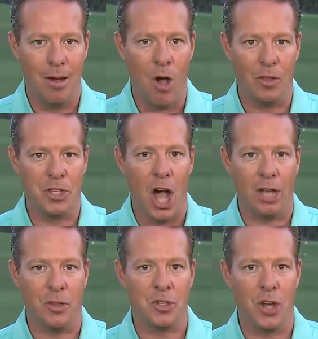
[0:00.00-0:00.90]
All the
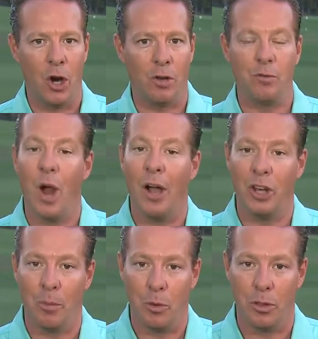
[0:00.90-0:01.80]
talk at the start of
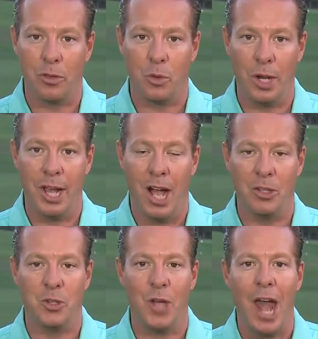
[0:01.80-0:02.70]
round number three
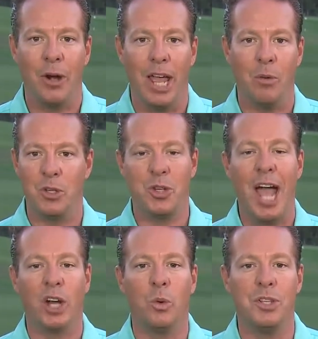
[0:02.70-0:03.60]
on Saturday was
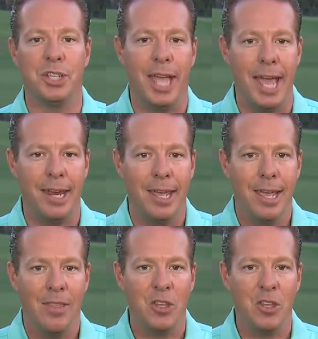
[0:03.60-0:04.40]
Tiger Woods again,